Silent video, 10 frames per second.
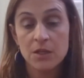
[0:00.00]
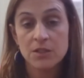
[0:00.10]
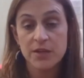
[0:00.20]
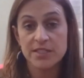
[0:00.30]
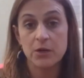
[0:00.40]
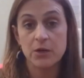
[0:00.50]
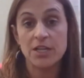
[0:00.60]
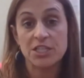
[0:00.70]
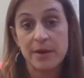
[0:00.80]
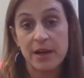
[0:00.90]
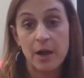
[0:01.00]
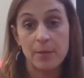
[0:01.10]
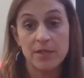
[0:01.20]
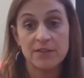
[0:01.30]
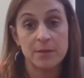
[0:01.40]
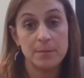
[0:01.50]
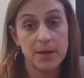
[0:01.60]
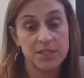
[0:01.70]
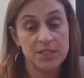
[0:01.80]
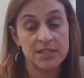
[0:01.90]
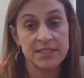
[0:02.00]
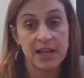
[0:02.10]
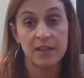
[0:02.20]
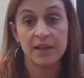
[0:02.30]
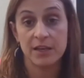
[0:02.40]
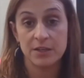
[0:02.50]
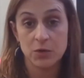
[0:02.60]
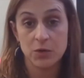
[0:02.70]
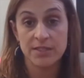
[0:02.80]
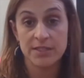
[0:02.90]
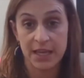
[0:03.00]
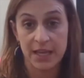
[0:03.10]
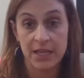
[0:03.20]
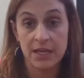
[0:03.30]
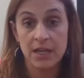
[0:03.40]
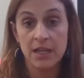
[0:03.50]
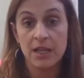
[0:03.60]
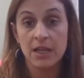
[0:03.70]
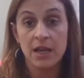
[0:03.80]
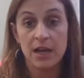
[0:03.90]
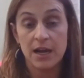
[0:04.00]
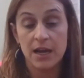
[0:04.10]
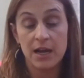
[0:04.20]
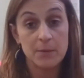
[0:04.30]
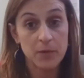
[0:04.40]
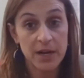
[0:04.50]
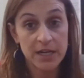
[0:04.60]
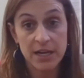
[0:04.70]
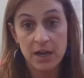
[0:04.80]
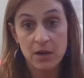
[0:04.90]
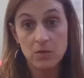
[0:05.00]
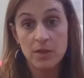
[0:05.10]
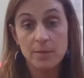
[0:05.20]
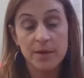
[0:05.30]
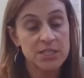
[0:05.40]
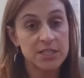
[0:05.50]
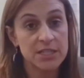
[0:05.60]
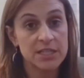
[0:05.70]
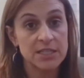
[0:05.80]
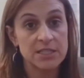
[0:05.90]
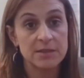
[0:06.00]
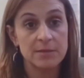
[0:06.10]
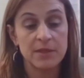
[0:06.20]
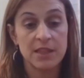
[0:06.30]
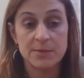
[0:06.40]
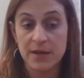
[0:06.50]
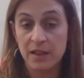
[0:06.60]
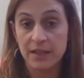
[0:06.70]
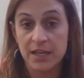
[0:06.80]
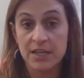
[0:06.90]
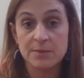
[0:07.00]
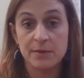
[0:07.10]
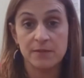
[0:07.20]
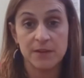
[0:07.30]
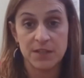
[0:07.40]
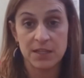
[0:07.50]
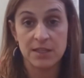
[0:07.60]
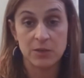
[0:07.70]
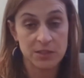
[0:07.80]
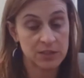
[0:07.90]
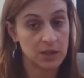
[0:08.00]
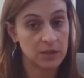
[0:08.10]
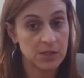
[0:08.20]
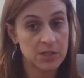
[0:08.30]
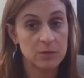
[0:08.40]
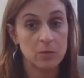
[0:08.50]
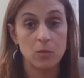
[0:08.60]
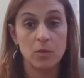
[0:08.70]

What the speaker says: So I see a question about how much of the budget is allocated towards GATE. Right now, the budget that's been allocated has been $50,000.